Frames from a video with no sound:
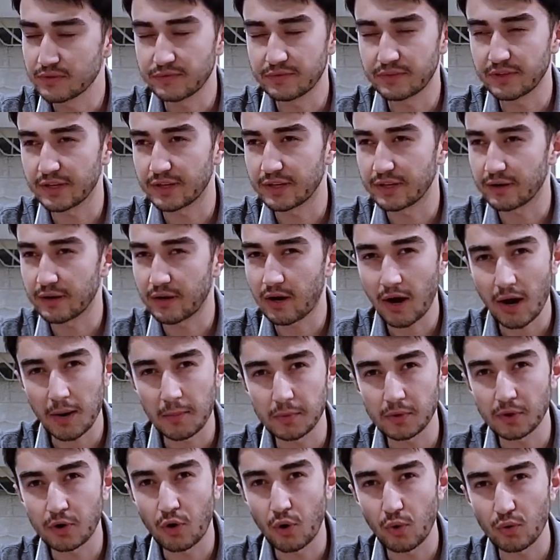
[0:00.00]
of the
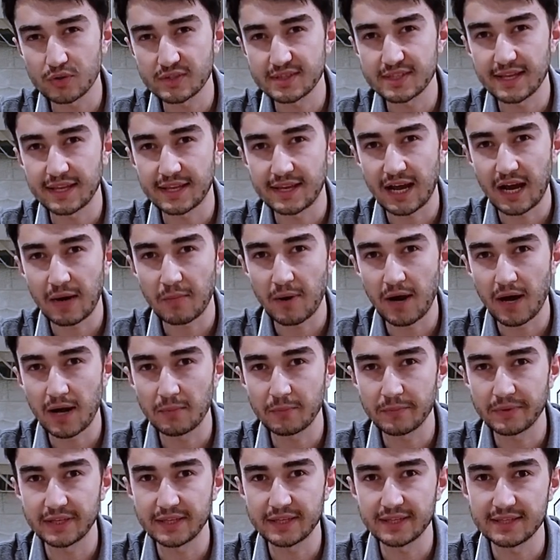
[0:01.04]
common codes that come up
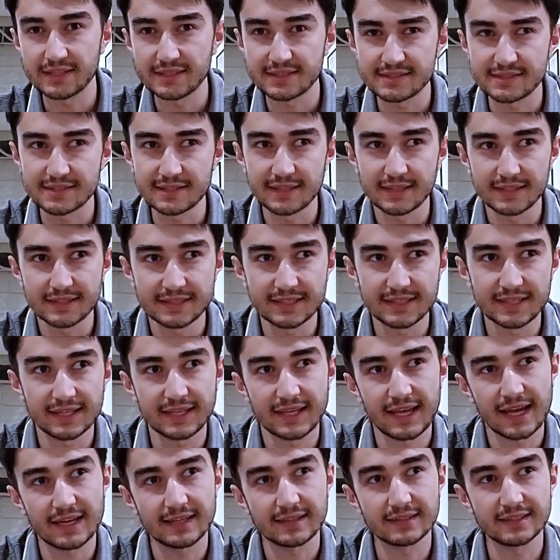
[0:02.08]
is the
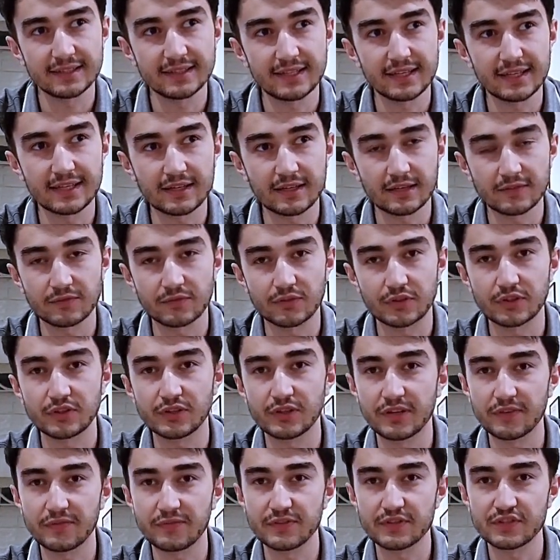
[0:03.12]
catalytic converter
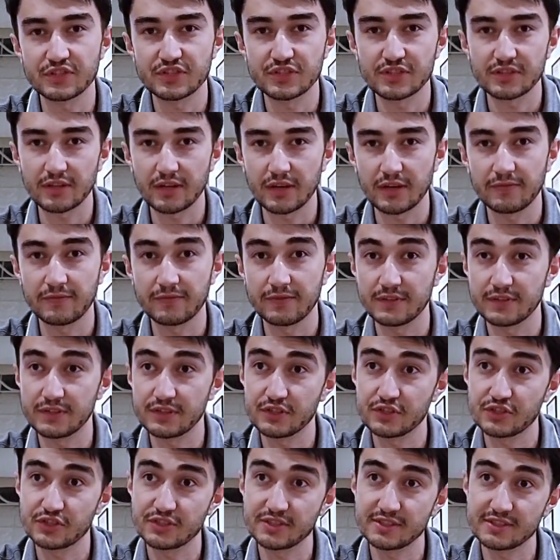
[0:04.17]

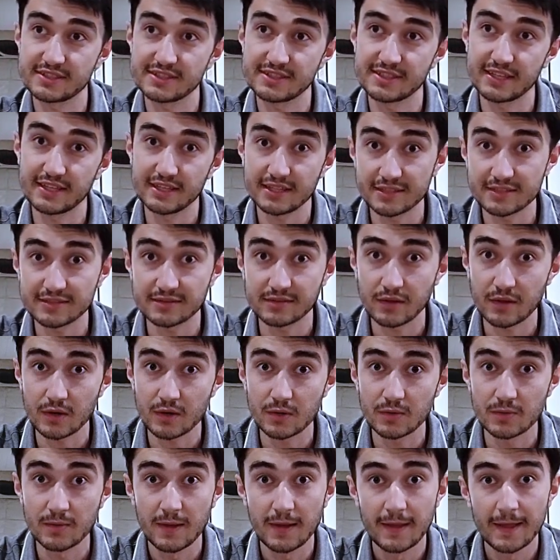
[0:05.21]
efficiency is
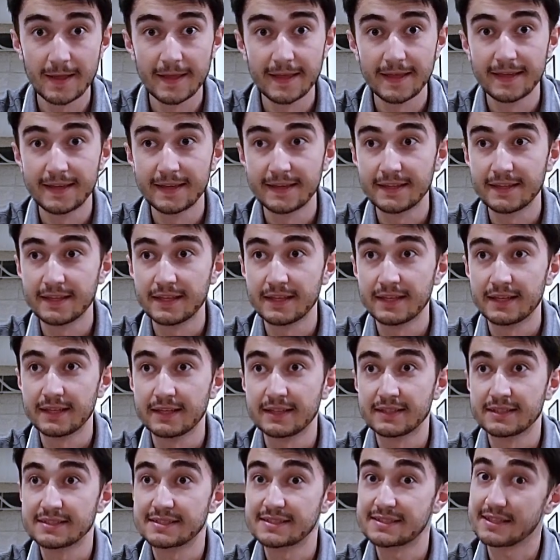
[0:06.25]
low.
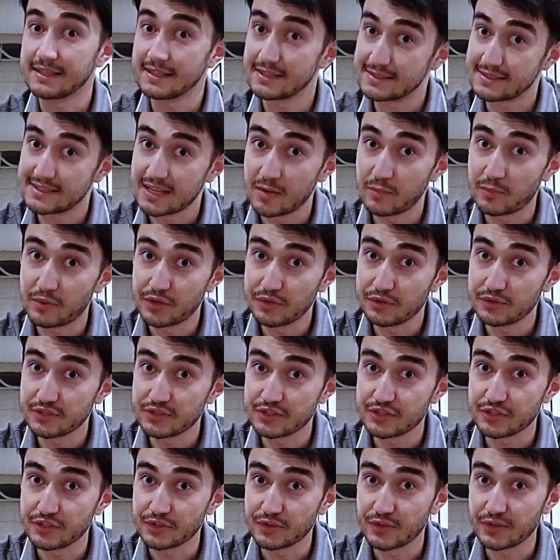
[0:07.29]
Some
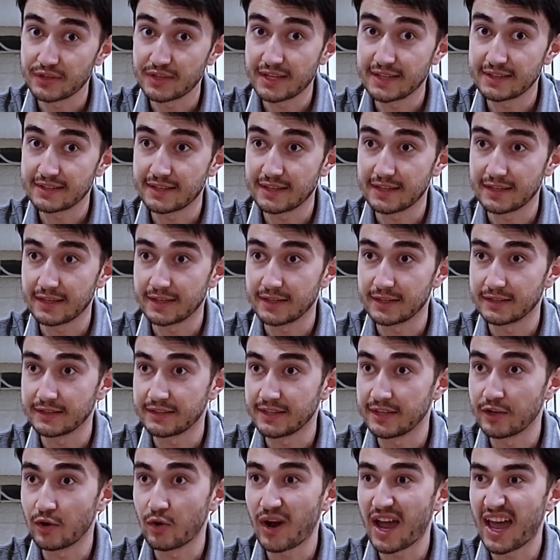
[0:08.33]
producers, you know, that
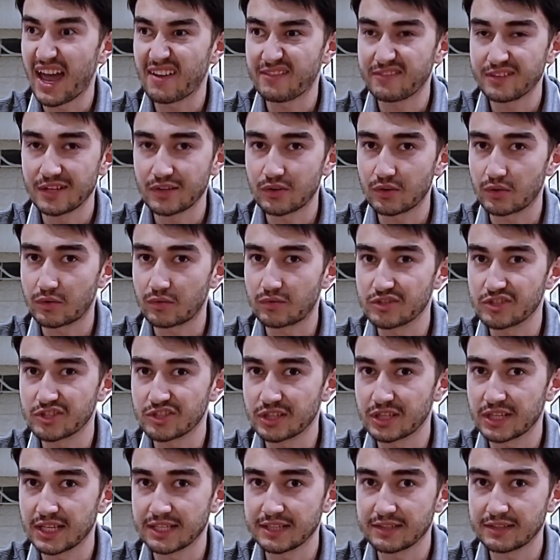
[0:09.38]
they don't have their original
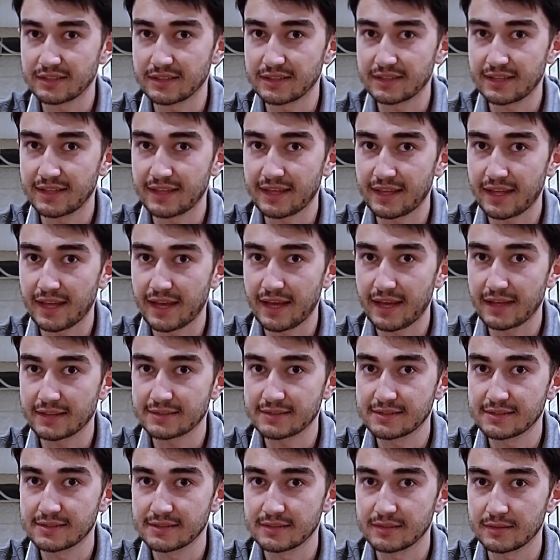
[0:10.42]

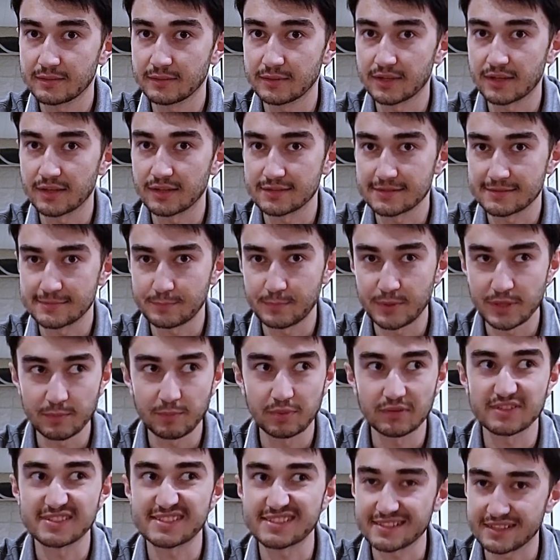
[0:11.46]
cat because
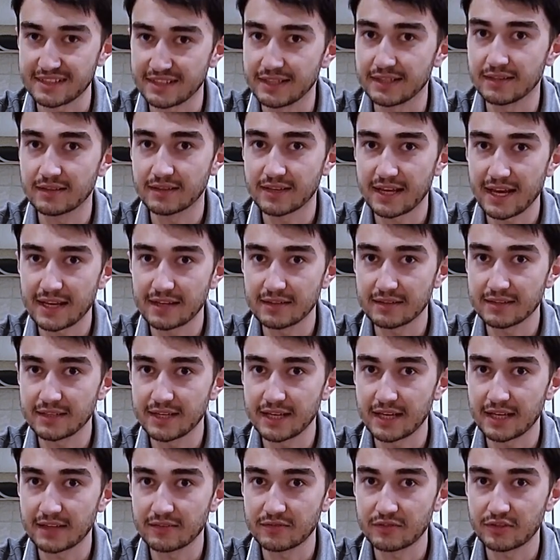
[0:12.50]
people steal
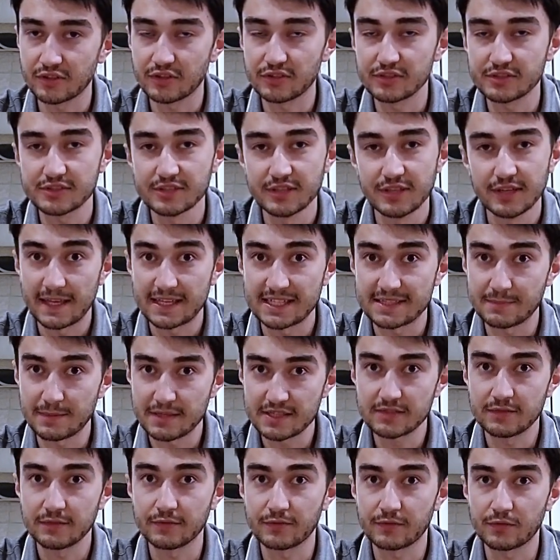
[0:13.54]
catalytic converters,
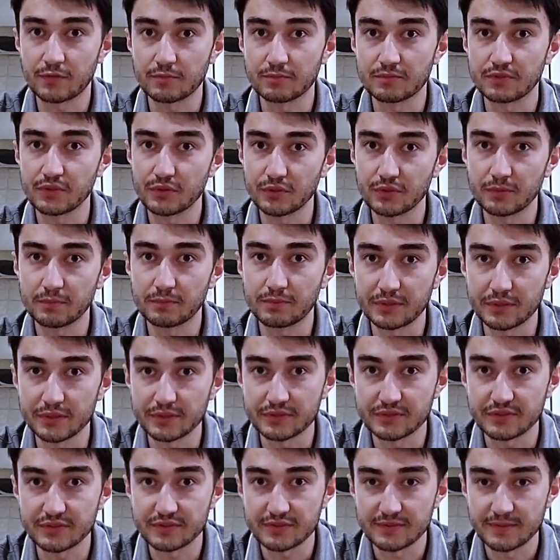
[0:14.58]
especially from Toyota
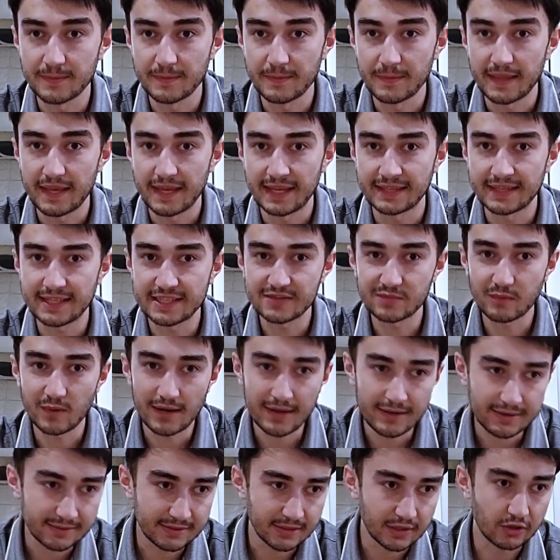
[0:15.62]
Priuses. And that's
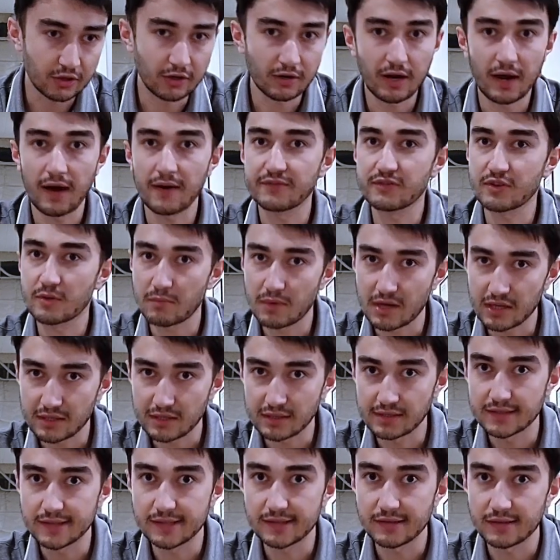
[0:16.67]
why there are
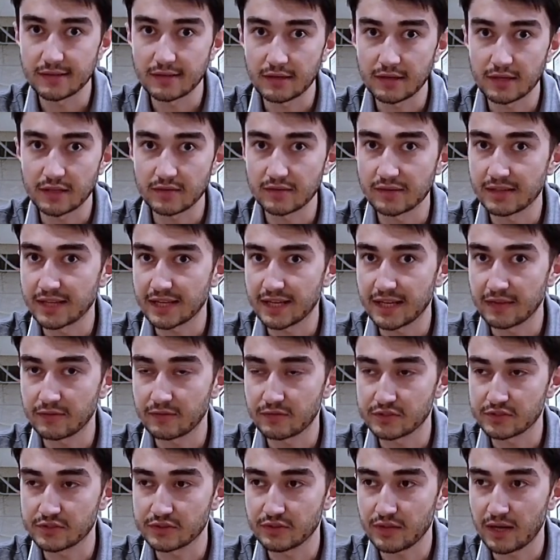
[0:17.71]
aftermarket catalytic
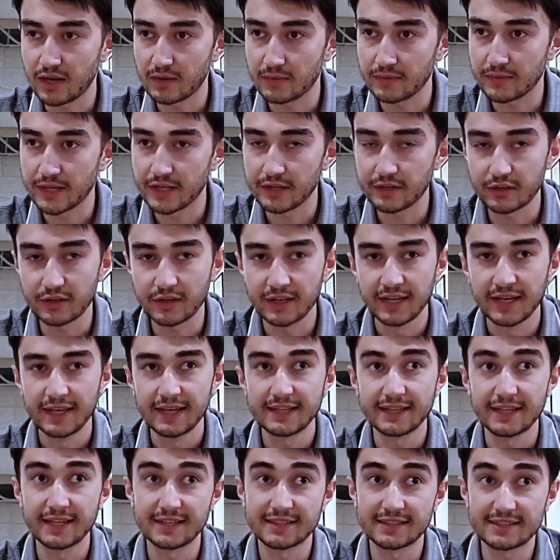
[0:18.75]
converters out there
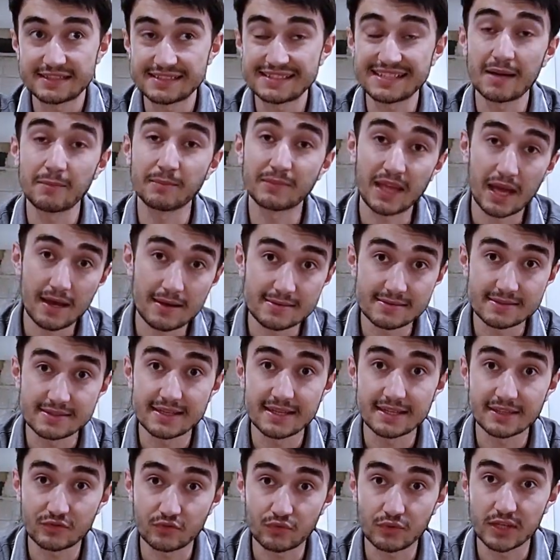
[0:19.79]
that sometimes
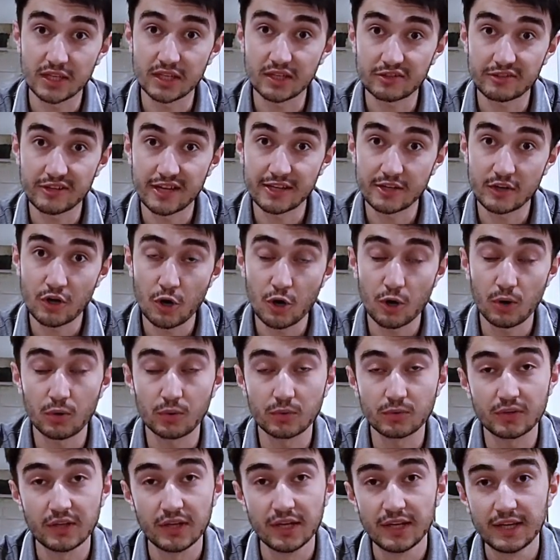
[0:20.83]
they trigger that
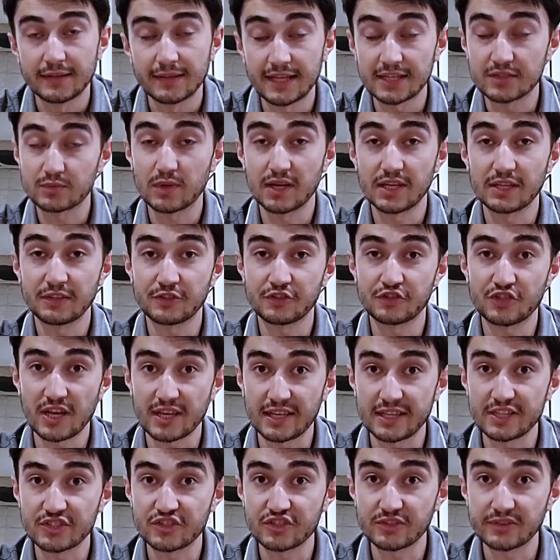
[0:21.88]
code. That's why
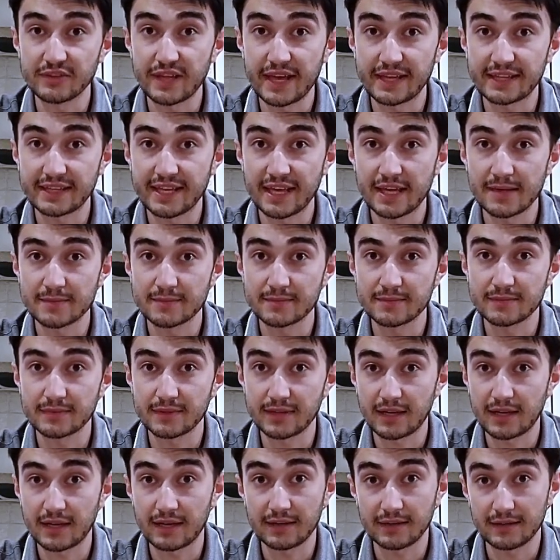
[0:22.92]
check engine light
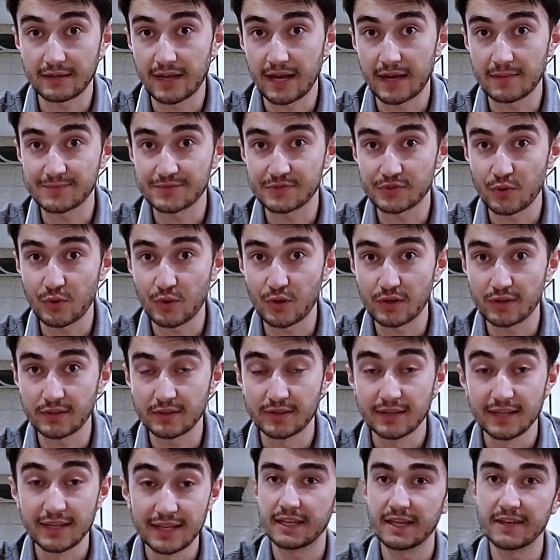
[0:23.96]
comes on.
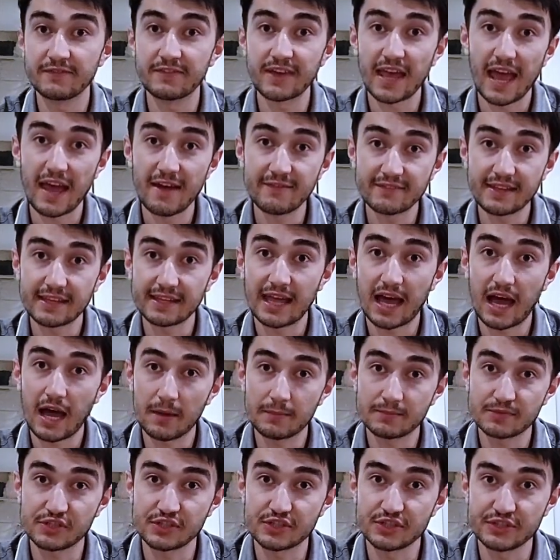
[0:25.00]
If you have that
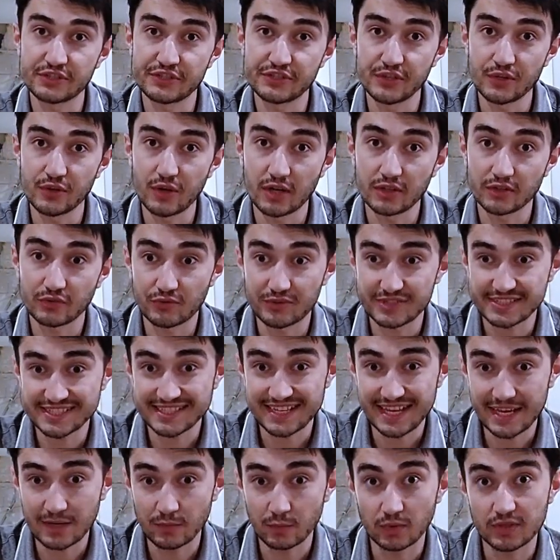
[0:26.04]
option to understand